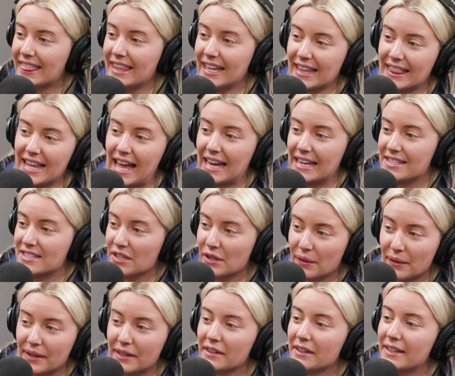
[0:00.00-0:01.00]
think that is
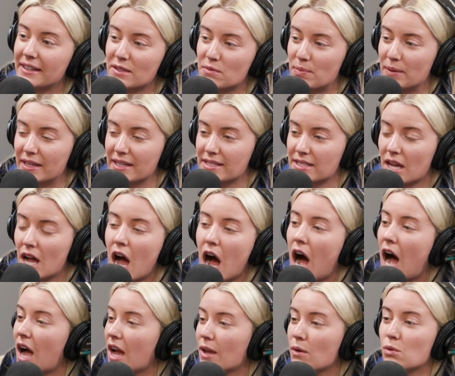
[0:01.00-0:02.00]
hilarious because
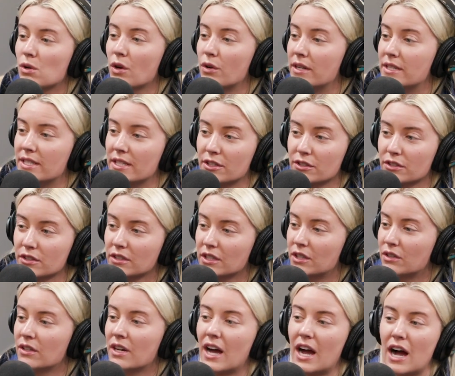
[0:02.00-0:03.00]
I will go to dinner
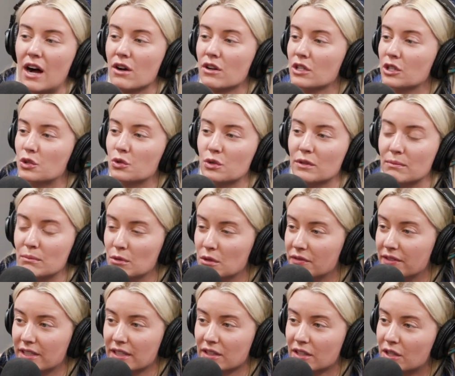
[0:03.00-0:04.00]
alone. I'll go to a
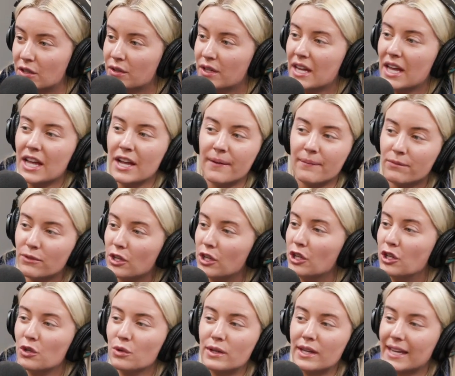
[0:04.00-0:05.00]
movie alone.
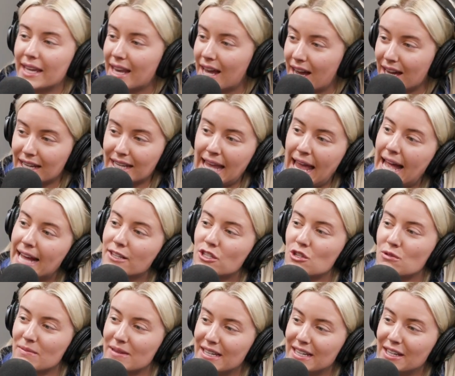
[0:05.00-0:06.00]
You cannot
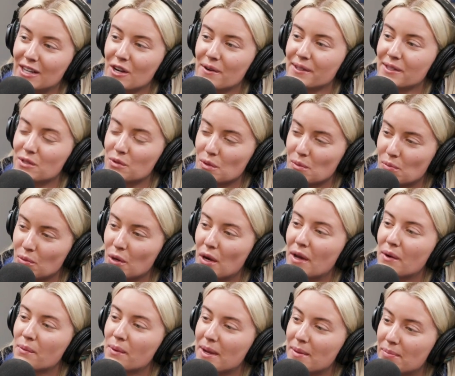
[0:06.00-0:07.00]
catch me going to a
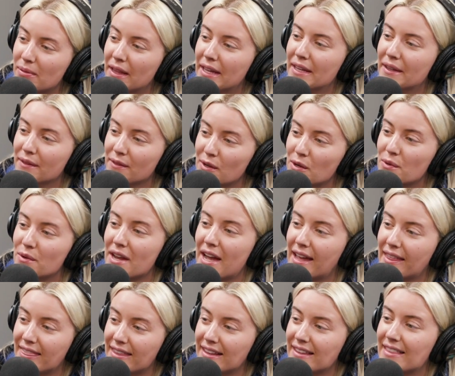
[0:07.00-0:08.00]
Broadway play alone.
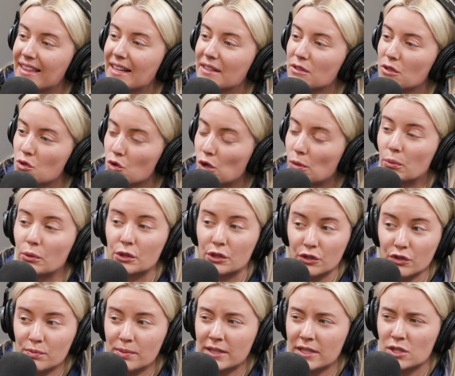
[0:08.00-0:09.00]
I think that's adorable.
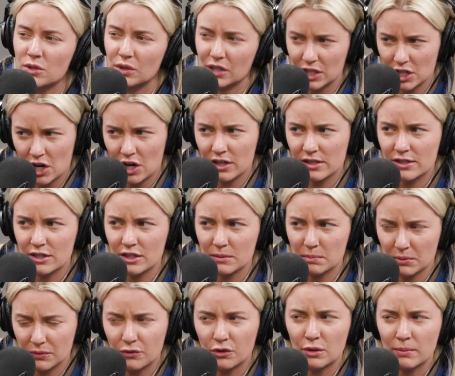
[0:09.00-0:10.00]
You've been to a concert
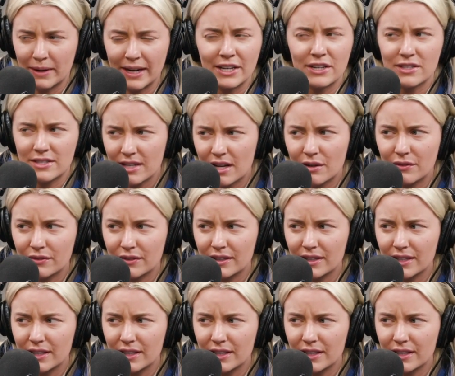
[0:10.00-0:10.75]
before by yourself?